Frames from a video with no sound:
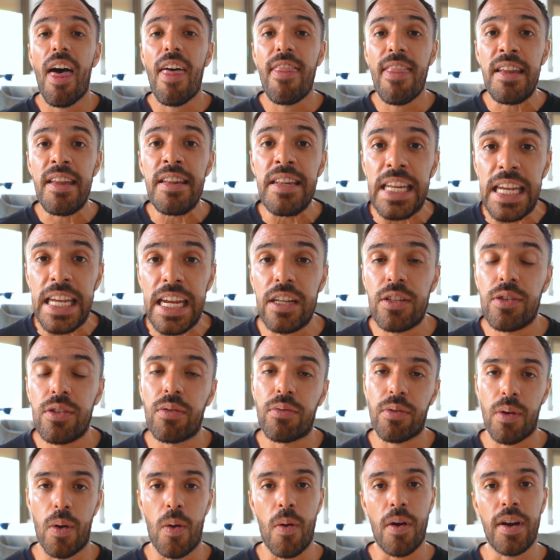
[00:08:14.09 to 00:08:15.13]
that need to
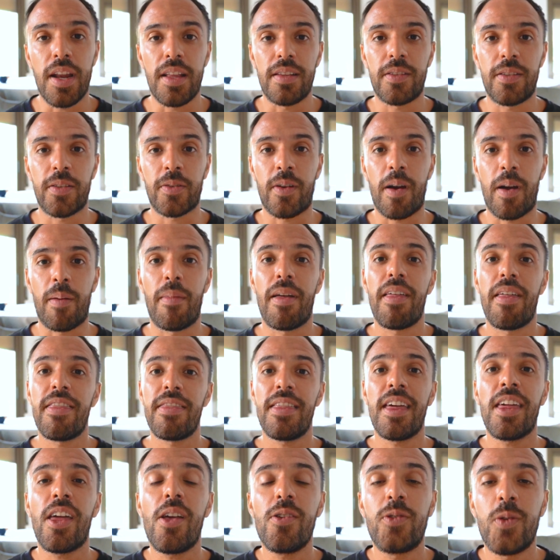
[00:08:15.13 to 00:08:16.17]
grow on Instagram.
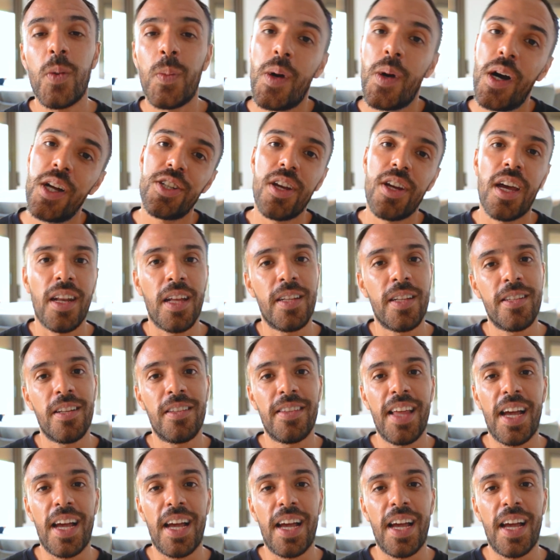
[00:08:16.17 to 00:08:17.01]
Thank you so much, and until